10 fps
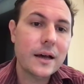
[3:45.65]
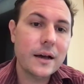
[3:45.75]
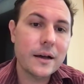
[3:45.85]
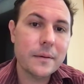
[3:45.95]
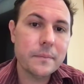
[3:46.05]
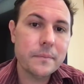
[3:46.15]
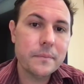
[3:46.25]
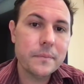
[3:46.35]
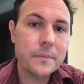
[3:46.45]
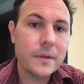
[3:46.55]
And
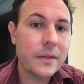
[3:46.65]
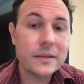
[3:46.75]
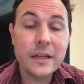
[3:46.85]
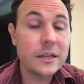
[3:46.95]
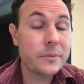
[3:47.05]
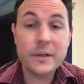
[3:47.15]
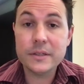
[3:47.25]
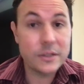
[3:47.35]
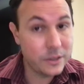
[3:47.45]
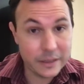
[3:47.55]
that's it. It's
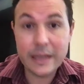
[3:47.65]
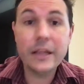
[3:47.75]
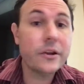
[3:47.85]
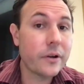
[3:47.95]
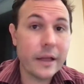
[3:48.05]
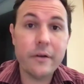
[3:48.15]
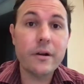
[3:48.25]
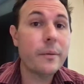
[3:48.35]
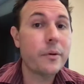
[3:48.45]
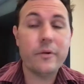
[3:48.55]
basically just getting your account
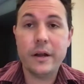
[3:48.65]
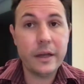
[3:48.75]
up and running,